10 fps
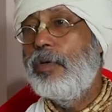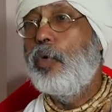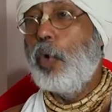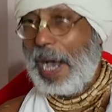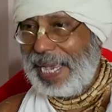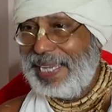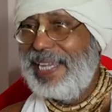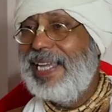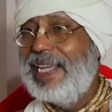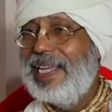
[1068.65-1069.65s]

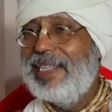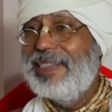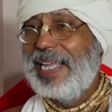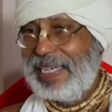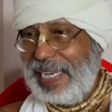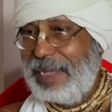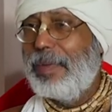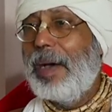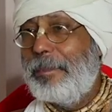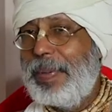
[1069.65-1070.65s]
Why the
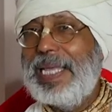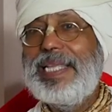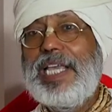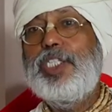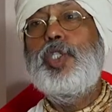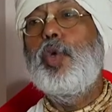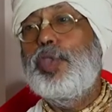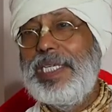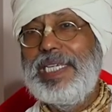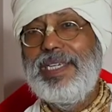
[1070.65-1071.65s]
name of Veda is
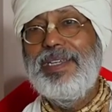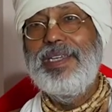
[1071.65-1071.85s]
Shruti?